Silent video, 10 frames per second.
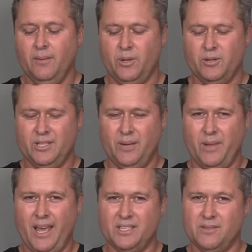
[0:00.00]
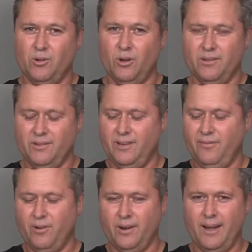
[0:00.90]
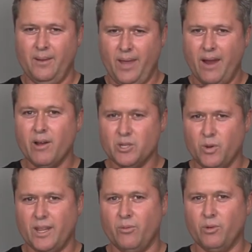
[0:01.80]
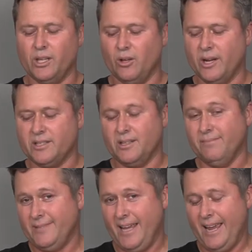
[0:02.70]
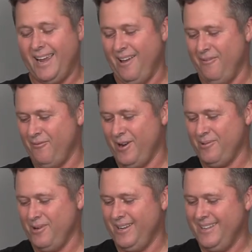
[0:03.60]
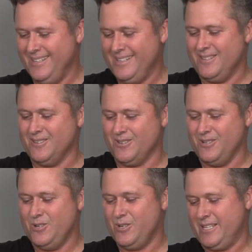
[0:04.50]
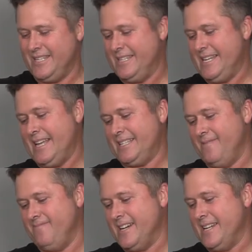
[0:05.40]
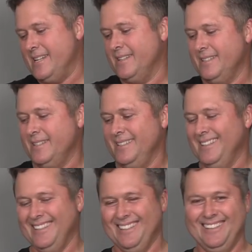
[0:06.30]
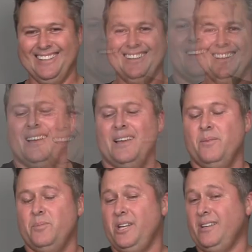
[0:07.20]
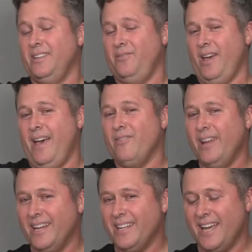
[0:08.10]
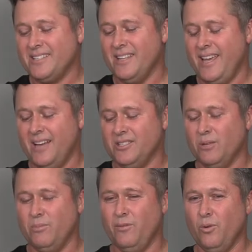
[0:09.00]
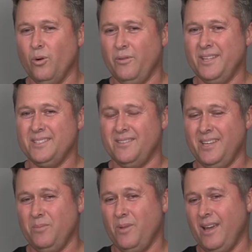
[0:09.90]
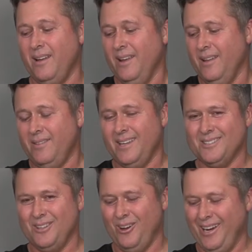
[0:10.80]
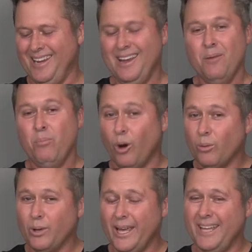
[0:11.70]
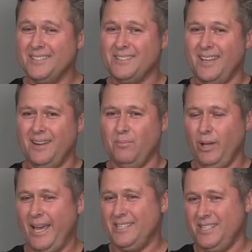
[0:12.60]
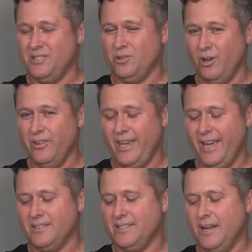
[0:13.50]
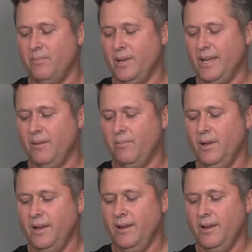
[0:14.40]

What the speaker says: because some cats have got different areas where they really like to hang out and frequent. Oh, who said cats are fun? Particularly if you haven't had cats in the household before, things to think about, things like pot plants and plants inside the house become